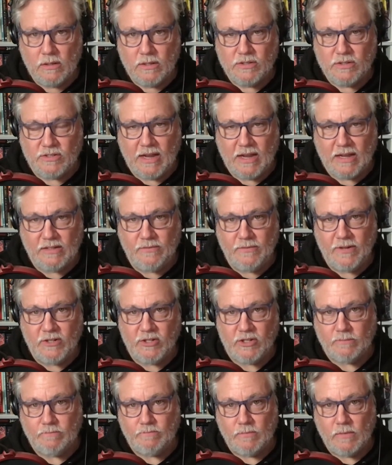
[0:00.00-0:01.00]
science
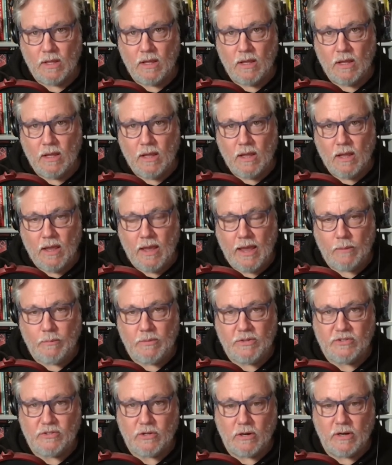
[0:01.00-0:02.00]
fiction? And
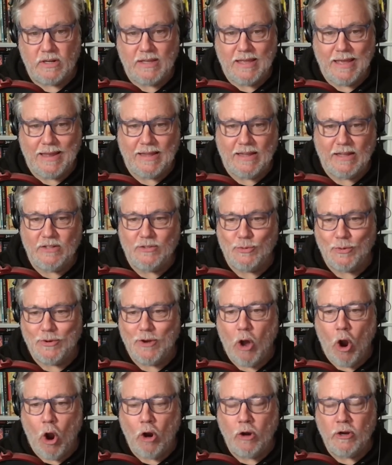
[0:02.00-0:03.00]
we started getting into
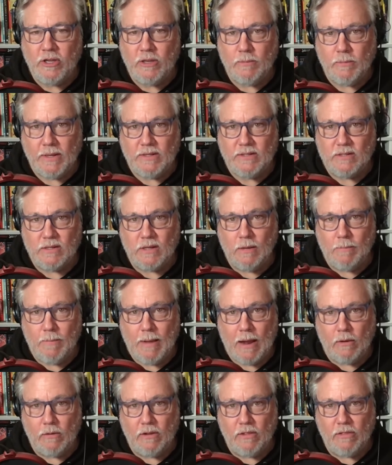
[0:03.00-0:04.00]
an argument
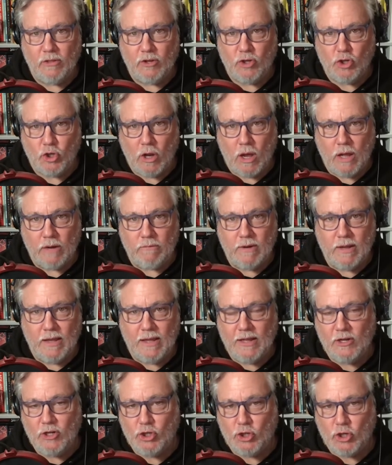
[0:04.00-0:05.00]
about the
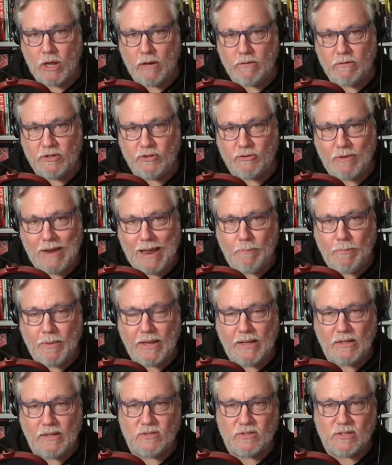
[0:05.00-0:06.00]
genre and genre
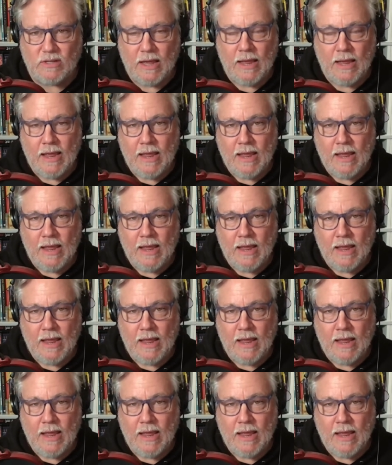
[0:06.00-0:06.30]
trappings